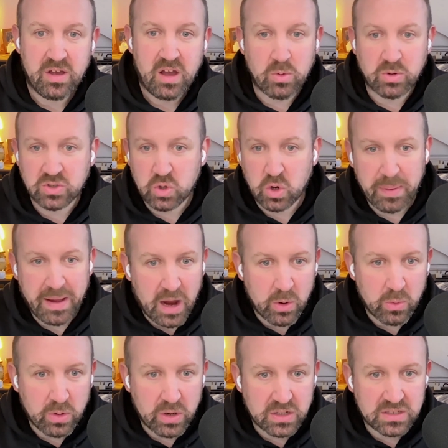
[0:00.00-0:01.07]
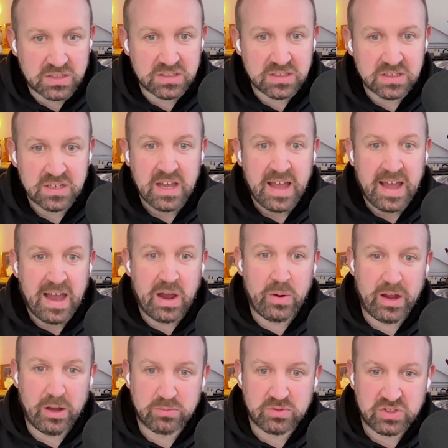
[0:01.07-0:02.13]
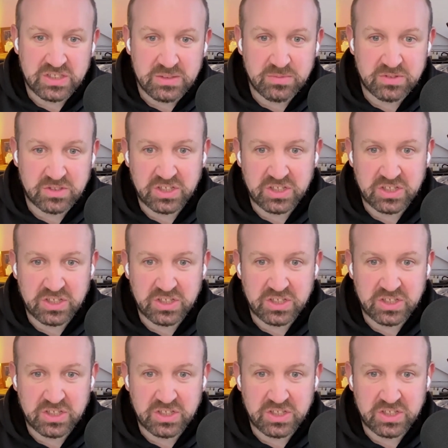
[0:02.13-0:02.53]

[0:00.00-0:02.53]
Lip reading: I want to talk about how it works, how it helps teams